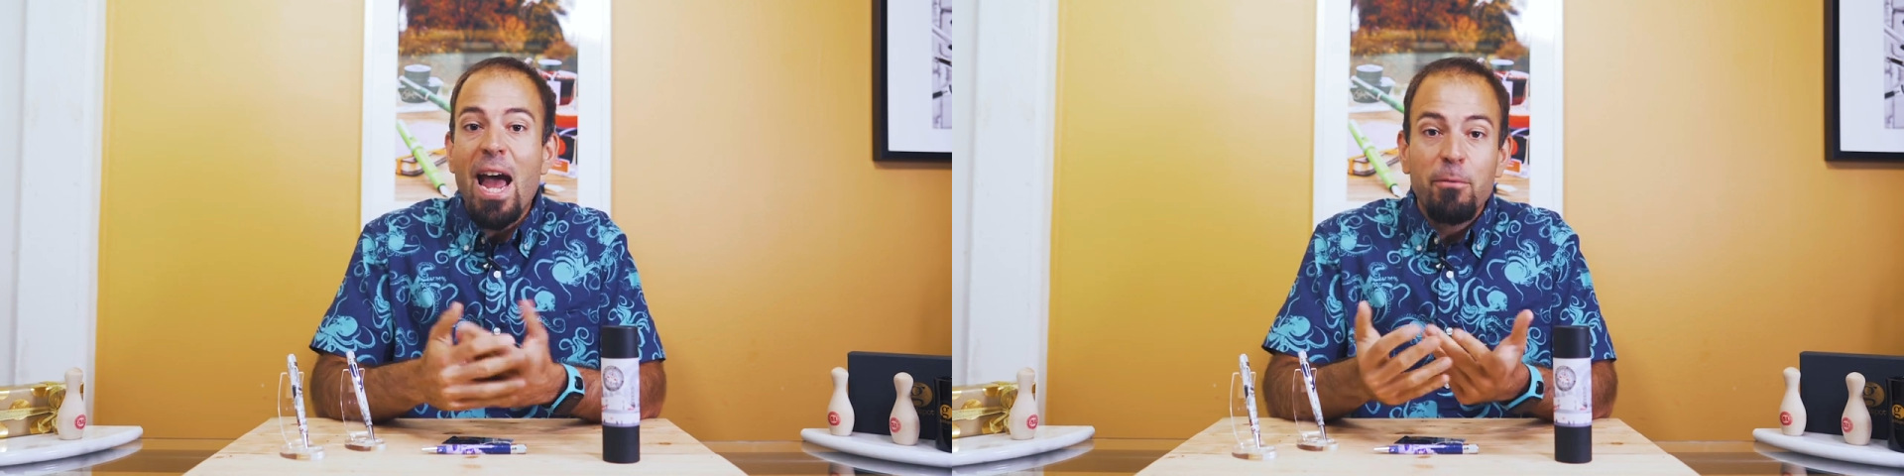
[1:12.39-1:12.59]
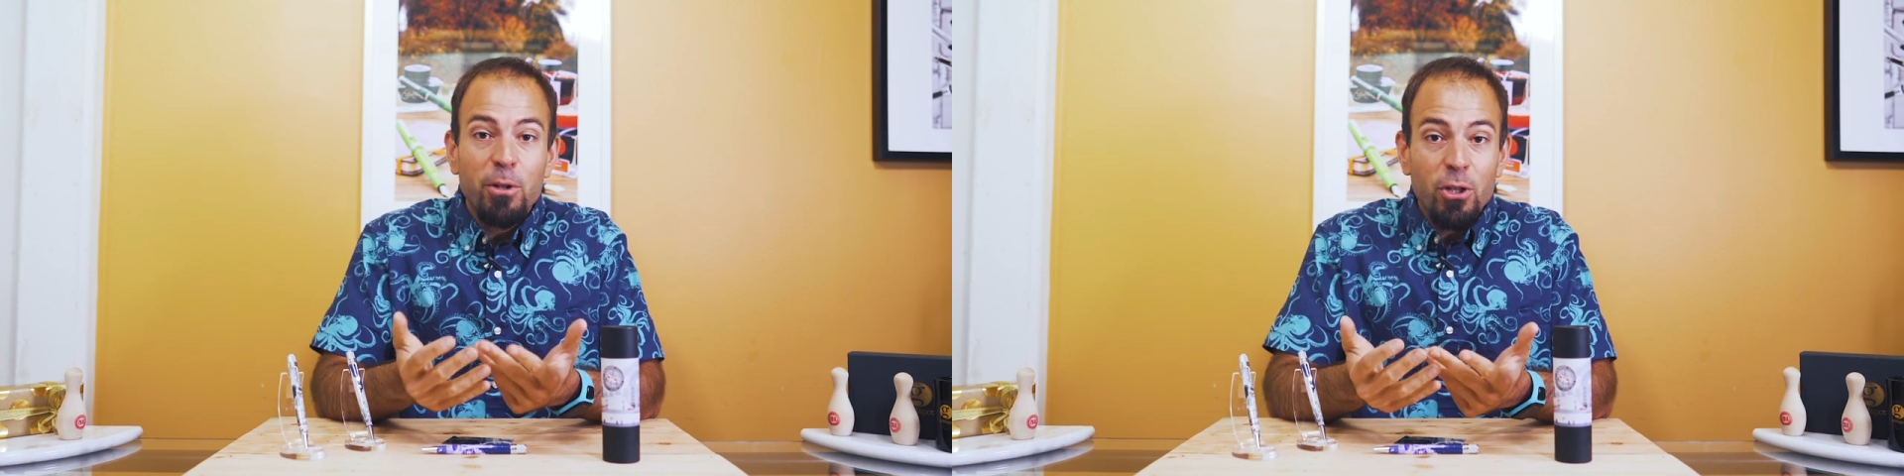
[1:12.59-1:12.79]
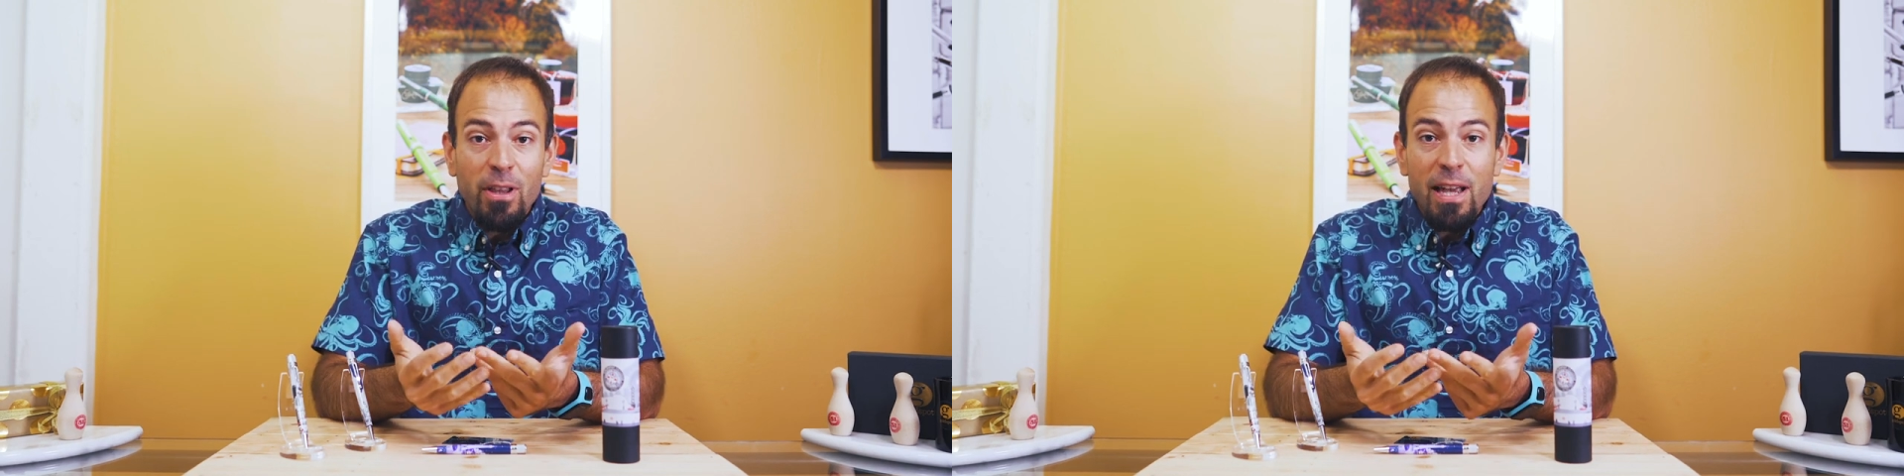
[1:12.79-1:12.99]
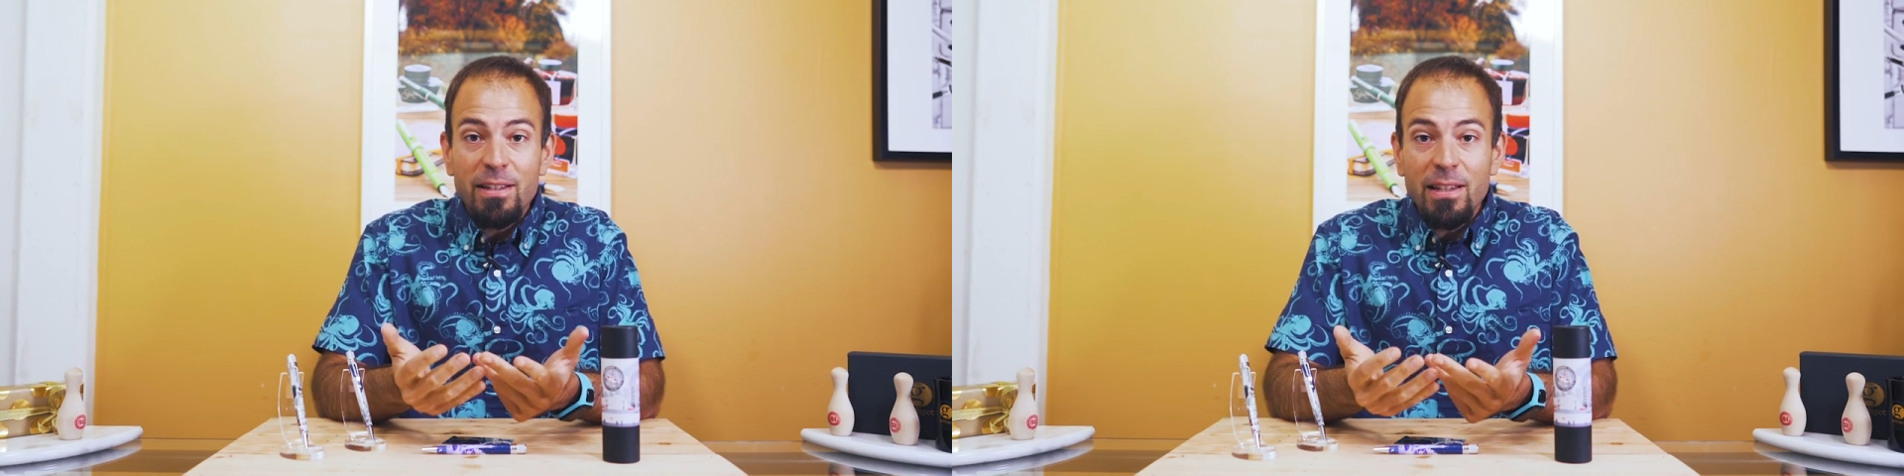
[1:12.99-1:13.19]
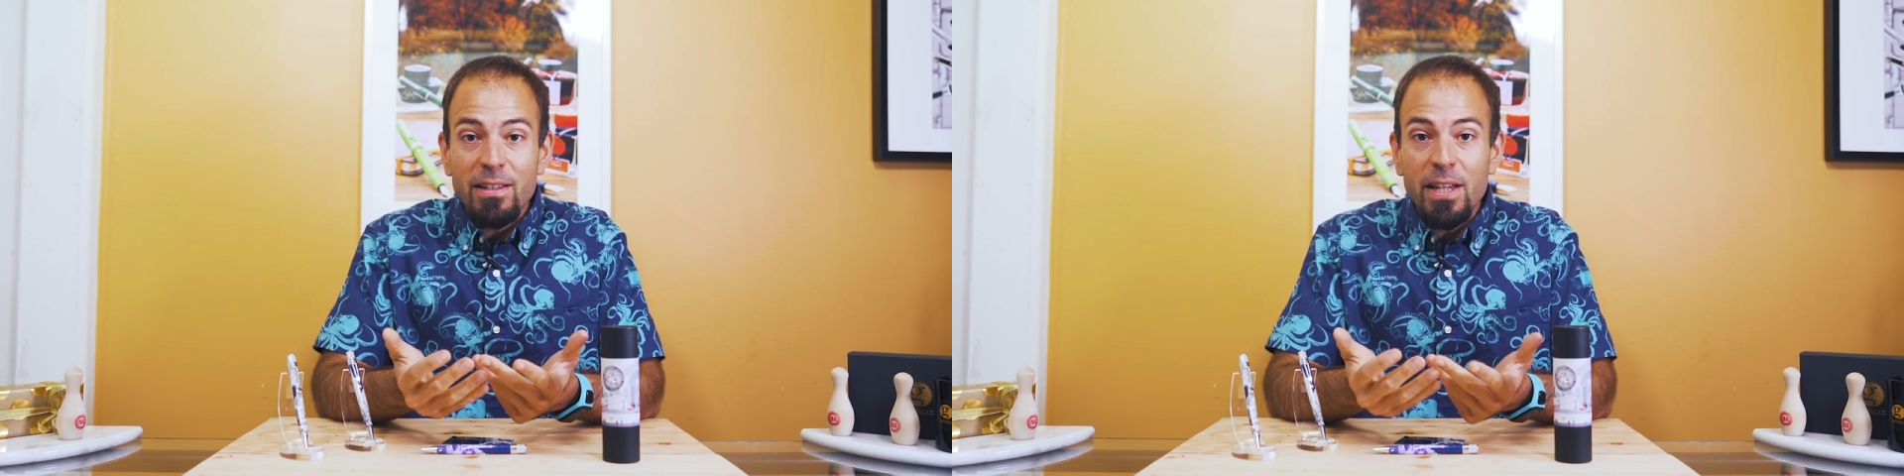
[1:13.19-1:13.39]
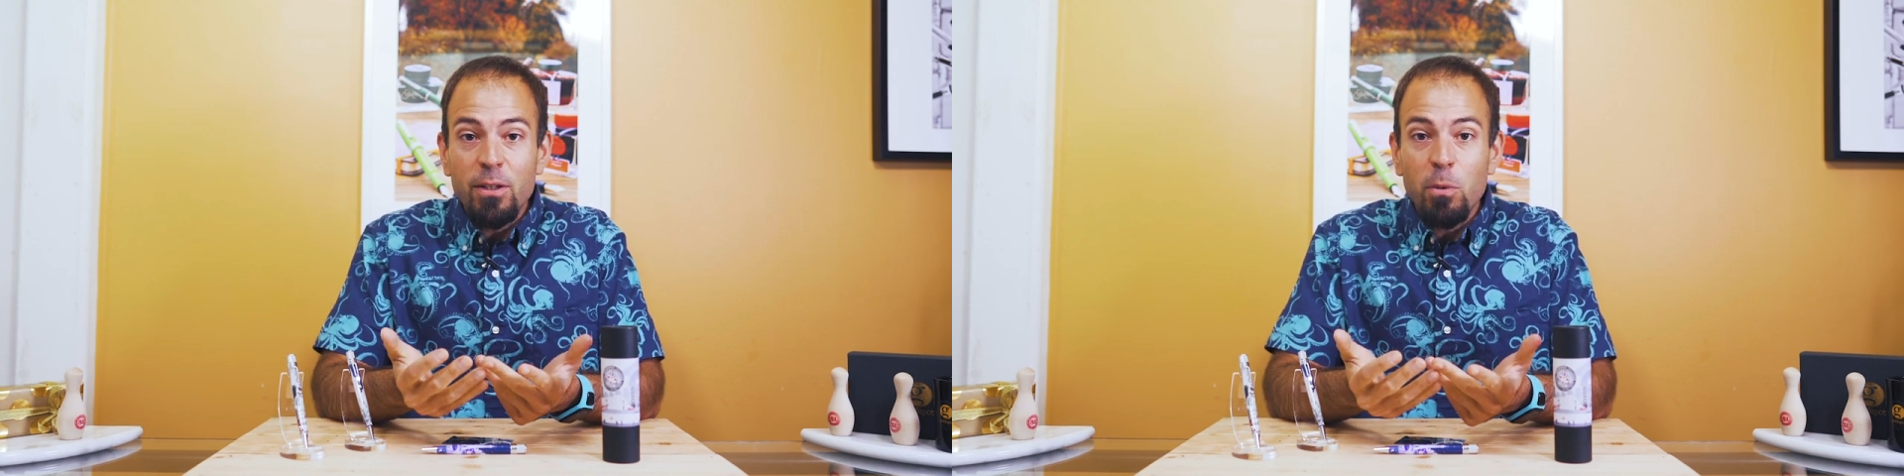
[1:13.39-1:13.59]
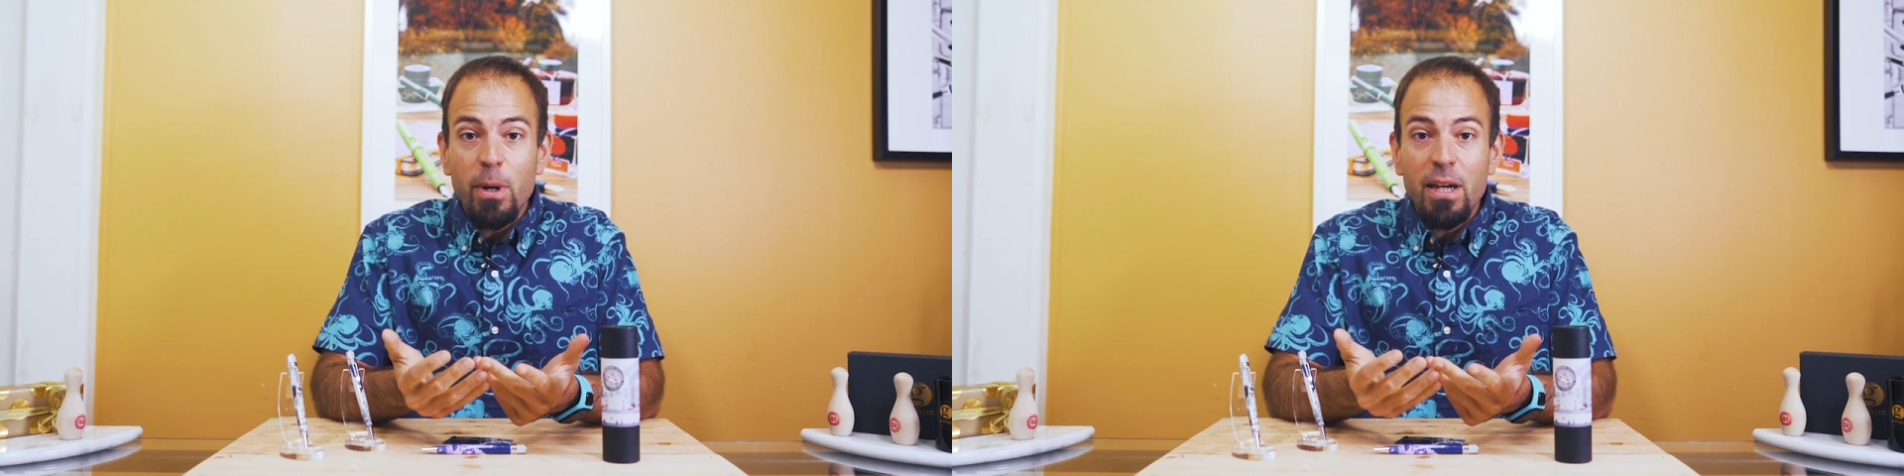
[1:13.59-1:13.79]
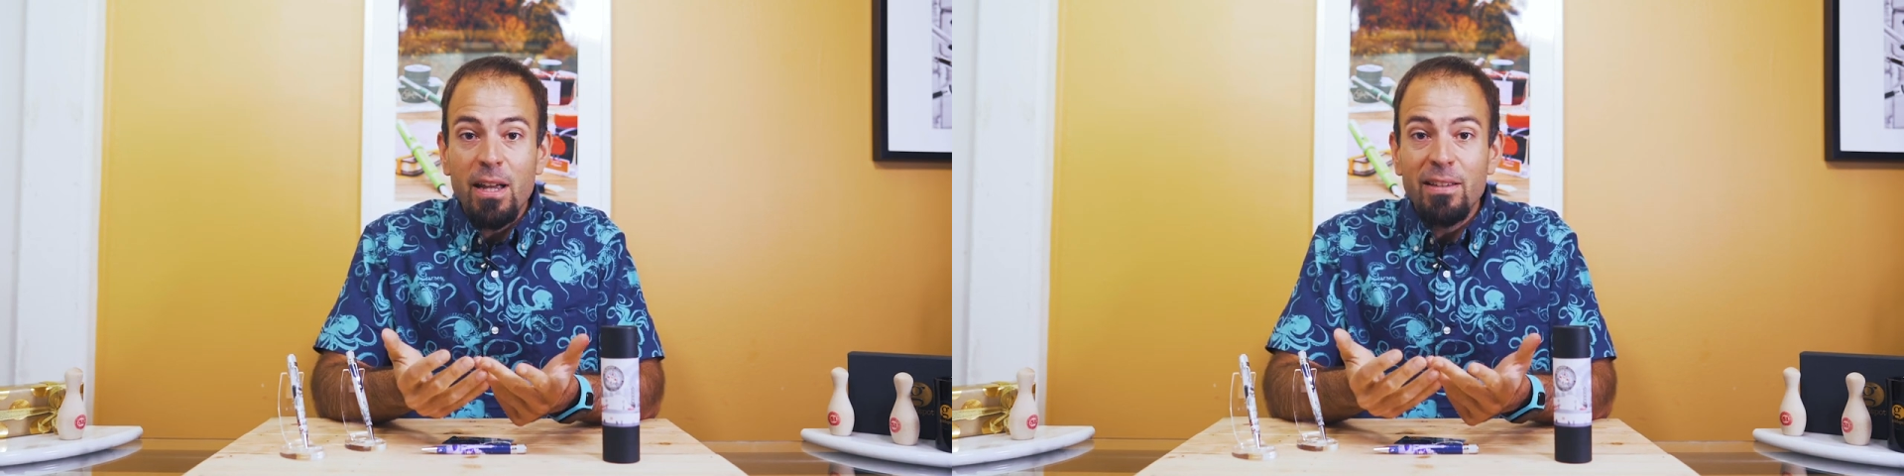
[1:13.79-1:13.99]
after July 16,
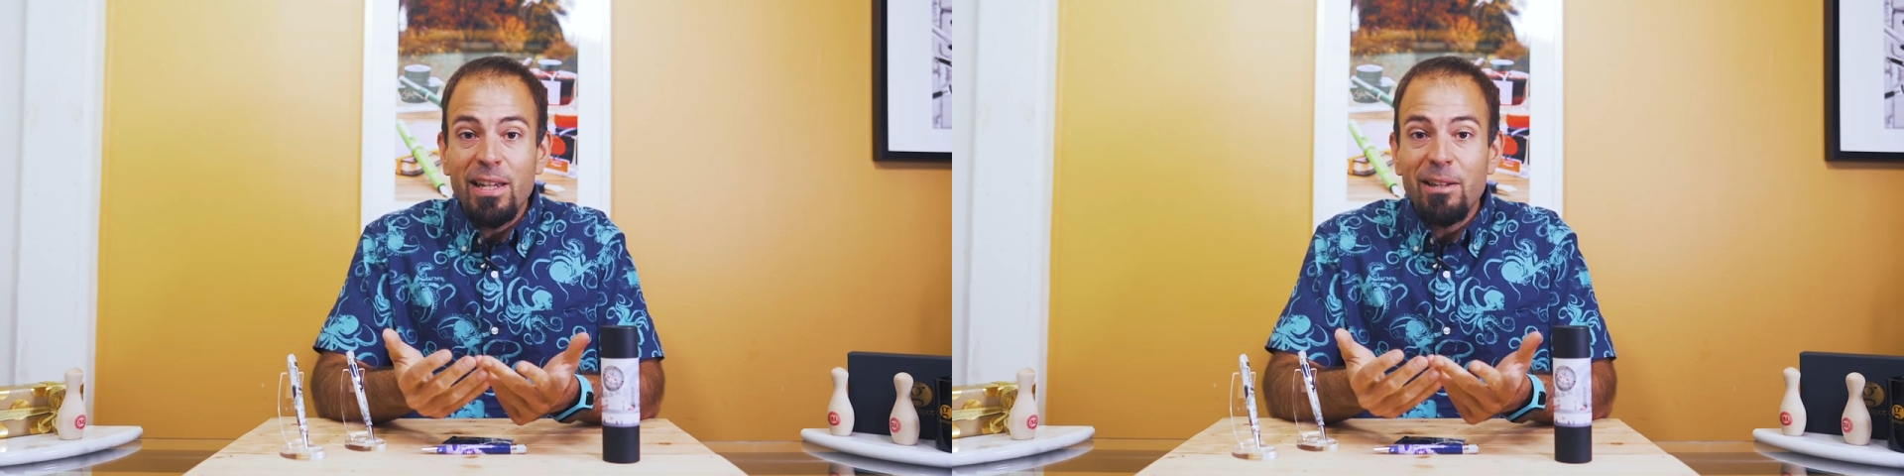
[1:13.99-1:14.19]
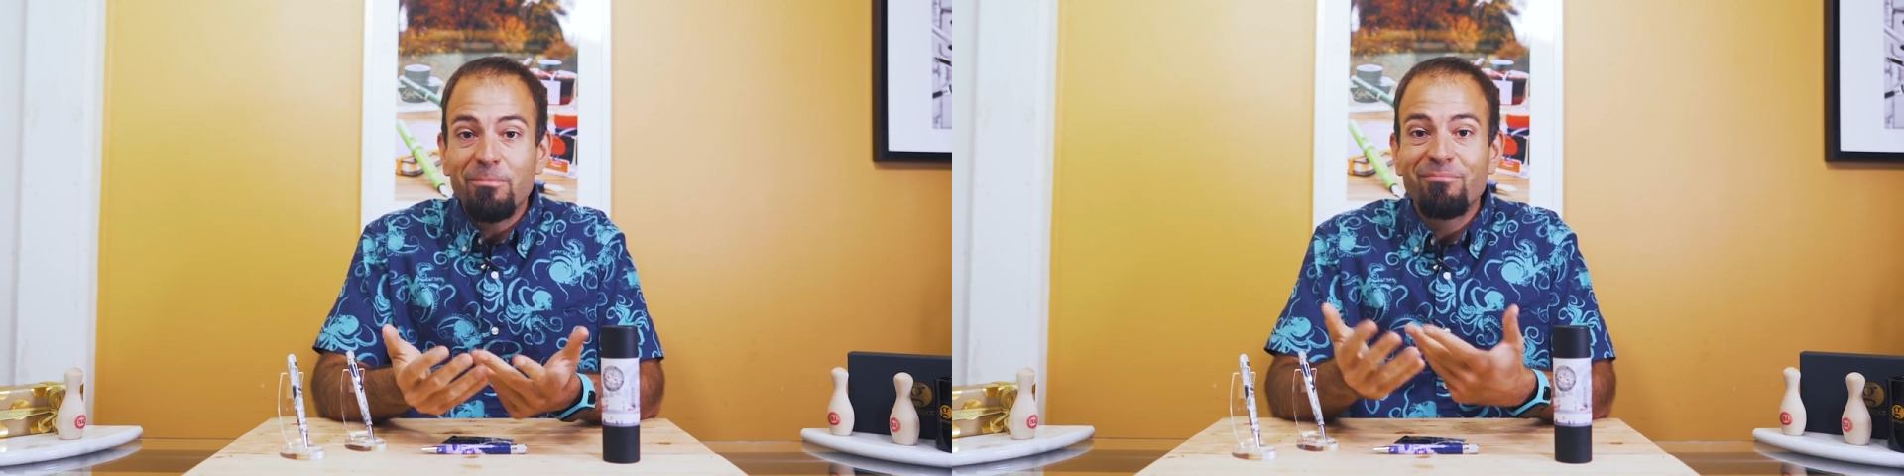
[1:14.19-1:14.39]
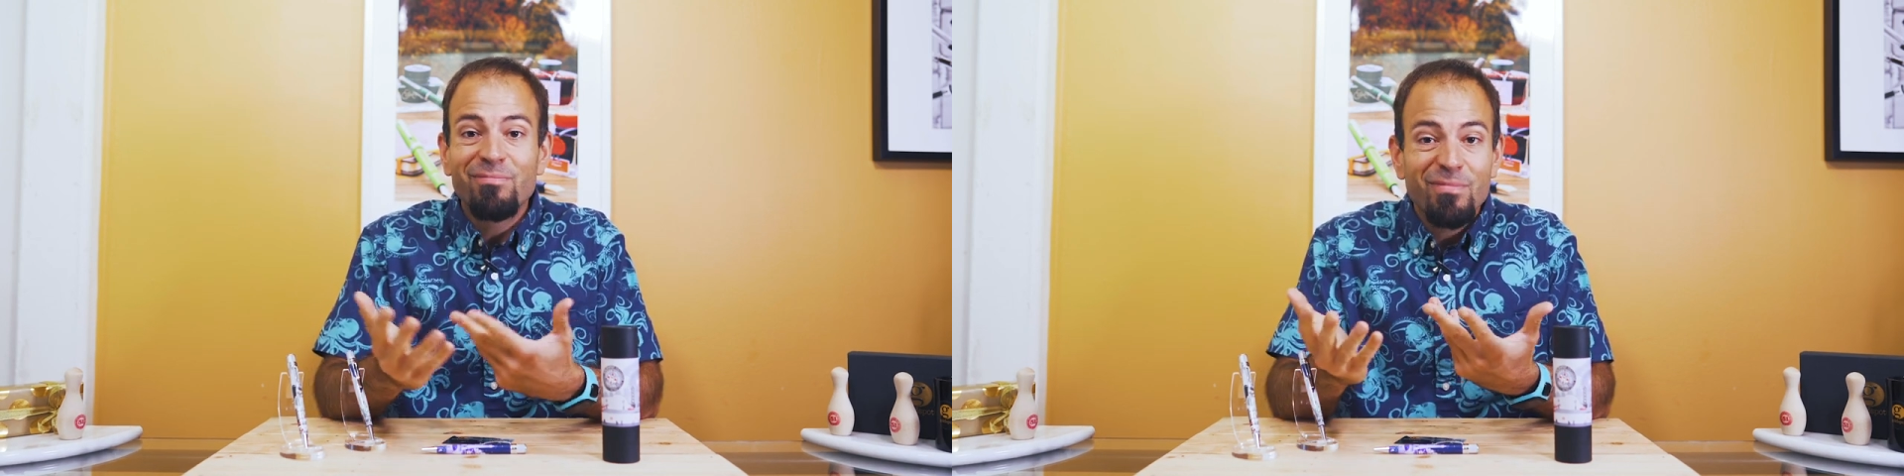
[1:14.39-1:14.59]
2019,